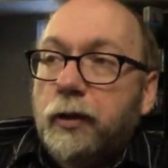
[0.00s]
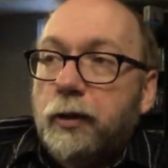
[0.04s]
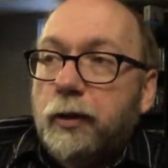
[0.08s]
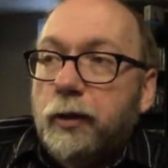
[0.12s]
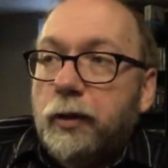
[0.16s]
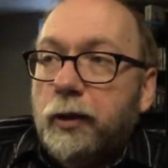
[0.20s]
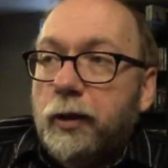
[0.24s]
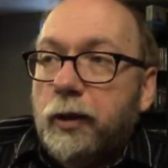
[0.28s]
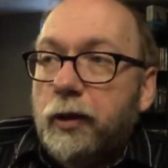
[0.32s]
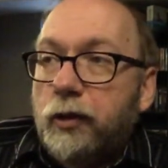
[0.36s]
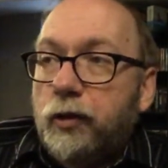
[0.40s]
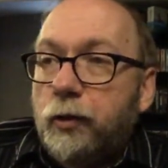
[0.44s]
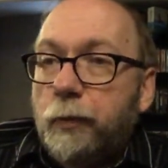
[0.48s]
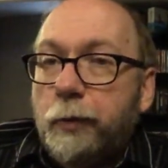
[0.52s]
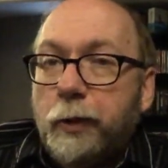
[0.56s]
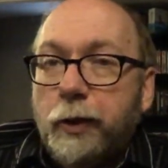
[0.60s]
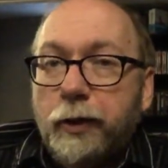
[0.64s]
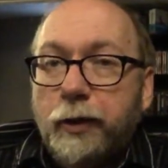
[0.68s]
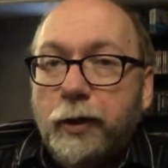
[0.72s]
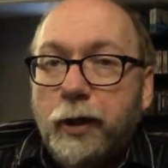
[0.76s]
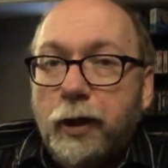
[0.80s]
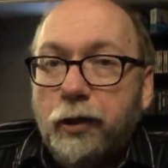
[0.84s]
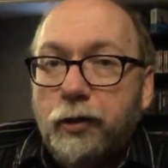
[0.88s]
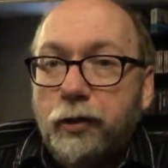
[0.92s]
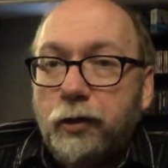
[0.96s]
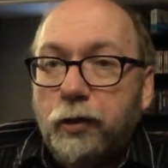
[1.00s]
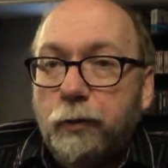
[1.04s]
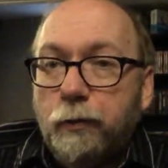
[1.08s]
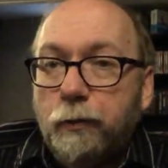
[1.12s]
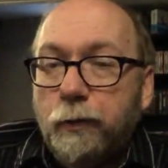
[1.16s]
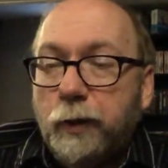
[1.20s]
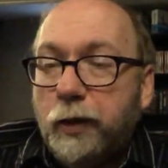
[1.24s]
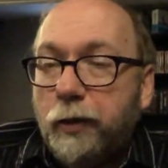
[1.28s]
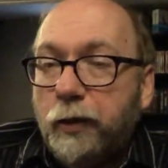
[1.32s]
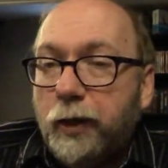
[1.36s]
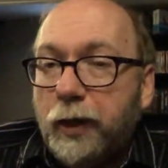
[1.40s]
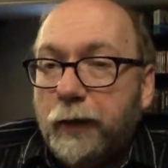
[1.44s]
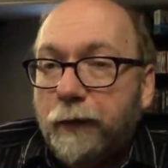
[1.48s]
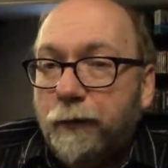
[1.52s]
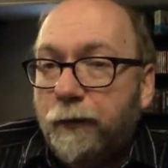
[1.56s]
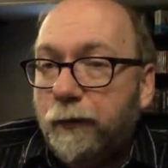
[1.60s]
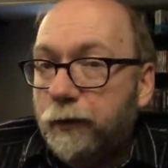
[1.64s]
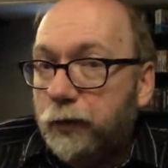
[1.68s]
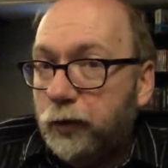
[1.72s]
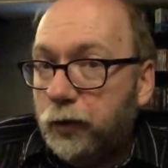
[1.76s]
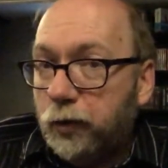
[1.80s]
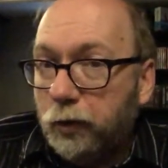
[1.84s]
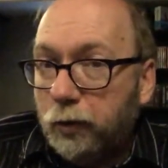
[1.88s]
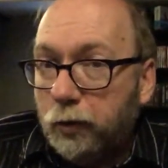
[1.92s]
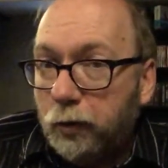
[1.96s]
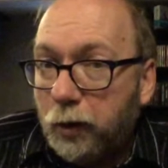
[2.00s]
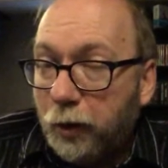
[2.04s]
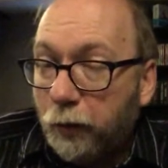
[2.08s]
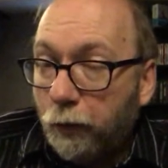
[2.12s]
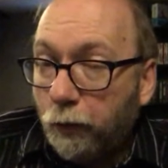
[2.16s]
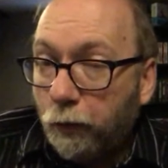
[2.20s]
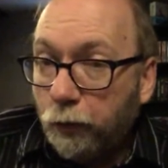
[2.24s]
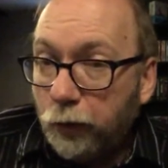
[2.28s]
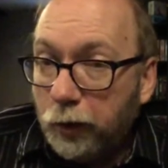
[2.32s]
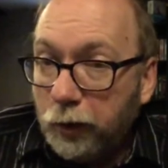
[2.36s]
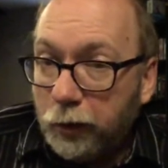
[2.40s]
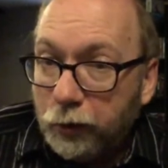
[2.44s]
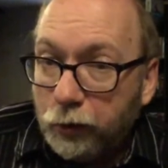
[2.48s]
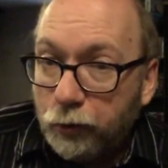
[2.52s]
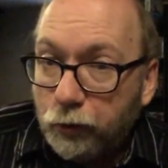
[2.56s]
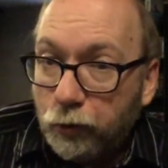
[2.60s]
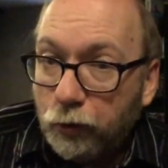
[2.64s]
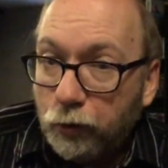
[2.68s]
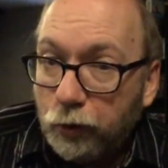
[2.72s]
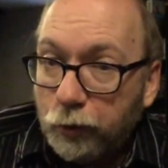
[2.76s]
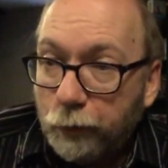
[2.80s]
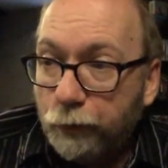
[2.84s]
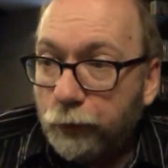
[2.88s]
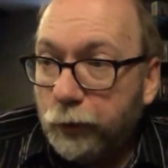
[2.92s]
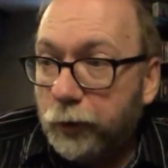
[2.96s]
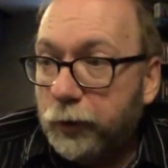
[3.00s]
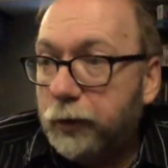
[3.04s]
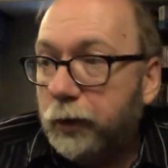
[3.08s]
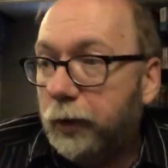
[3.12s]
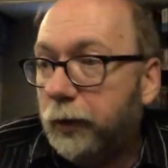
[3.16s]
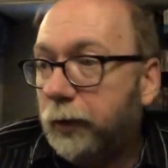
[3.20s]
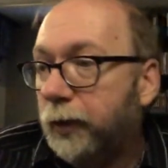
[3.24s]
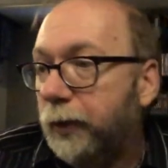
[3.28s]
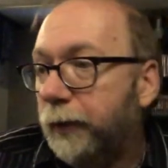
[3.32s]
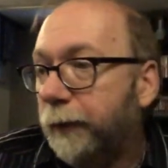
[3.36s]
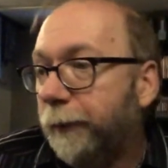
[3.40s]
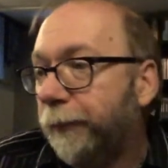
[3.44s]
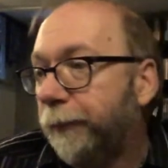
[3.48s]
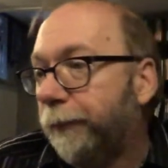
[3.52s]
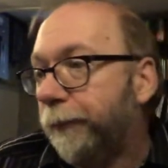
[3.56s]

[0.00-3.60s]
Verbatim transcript: and you better talk to your better half. So I really, truly appreciate that.